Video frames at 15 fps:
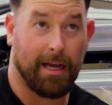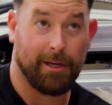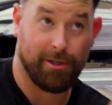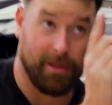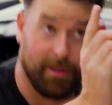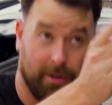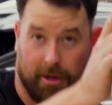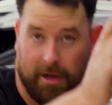
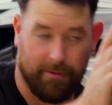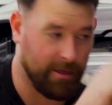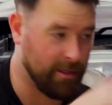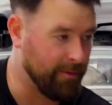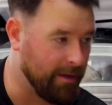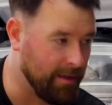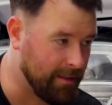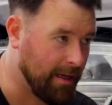Actually, I do know
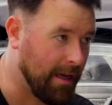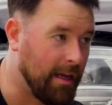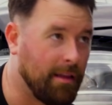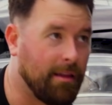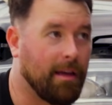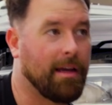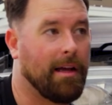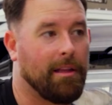which one it's getting.
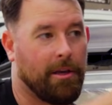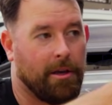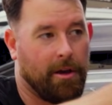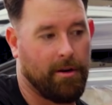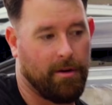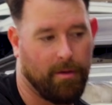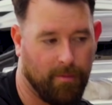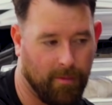The
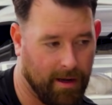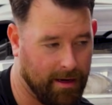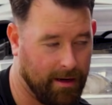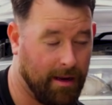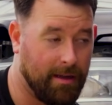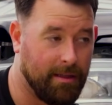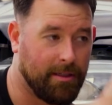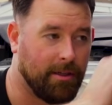color-coded one
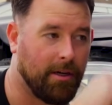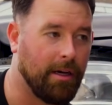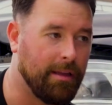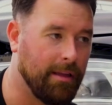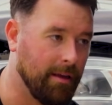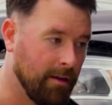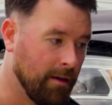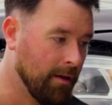inside
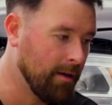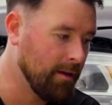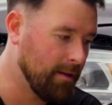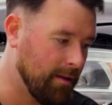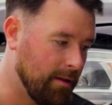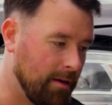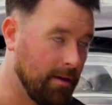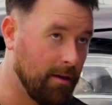
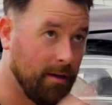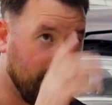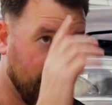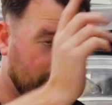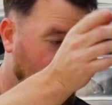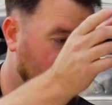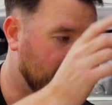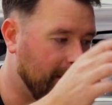the
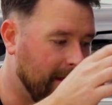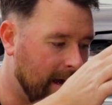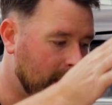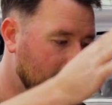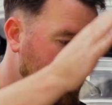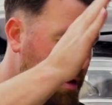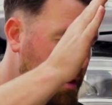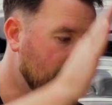shed there.